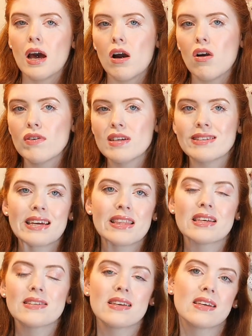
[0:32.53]
Obviously
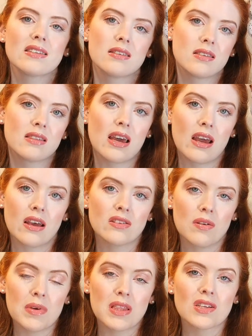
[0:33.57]
this is
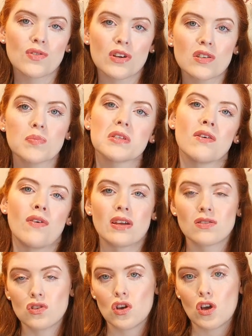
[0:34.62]
something that's very
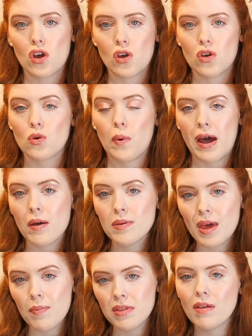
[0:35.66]
specific to the way I'm
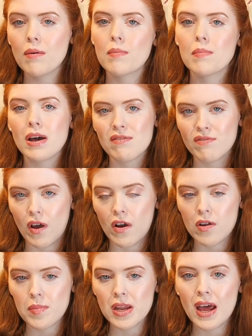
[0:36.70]
keeping them in my
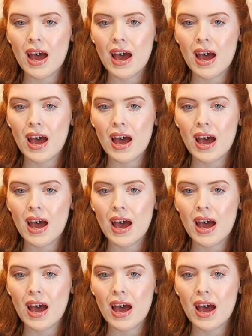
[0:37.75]
environment,